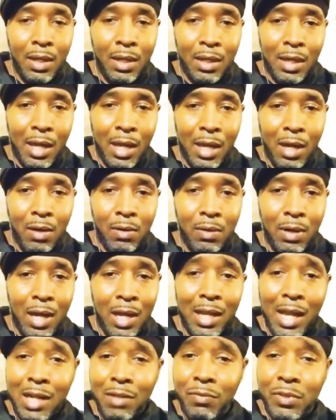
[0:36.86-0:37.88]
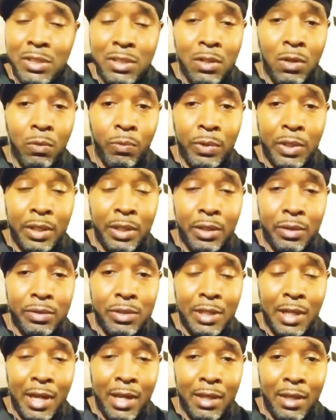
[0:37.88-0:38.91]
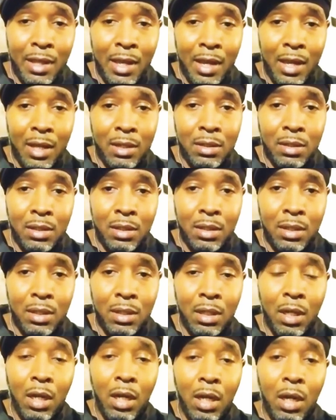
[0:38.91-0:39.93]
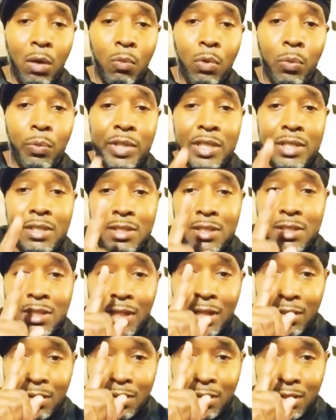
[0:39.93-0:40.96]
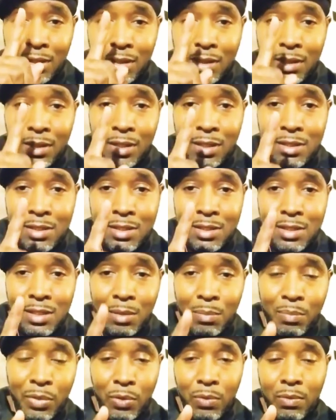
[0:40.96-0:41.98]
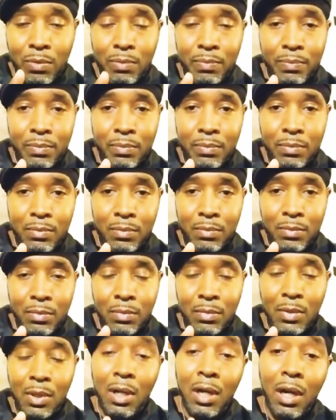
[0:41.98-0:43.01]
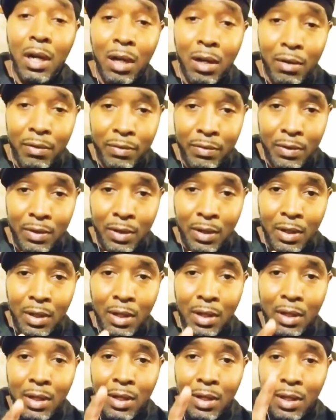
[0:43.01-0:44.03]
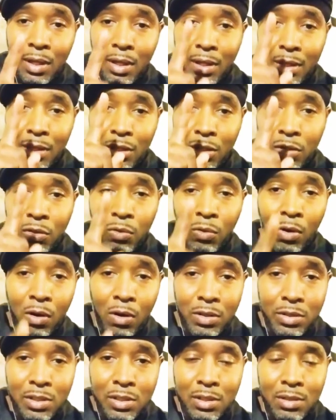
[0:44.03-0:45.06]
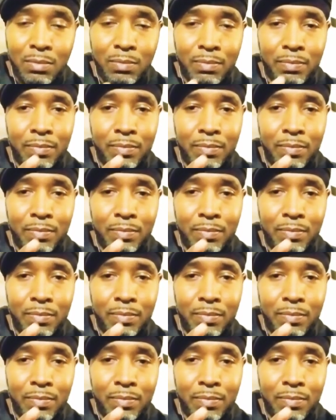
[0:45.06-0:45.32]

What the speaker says: Now, a lot of us don't really understand that when we see the symbol of the cross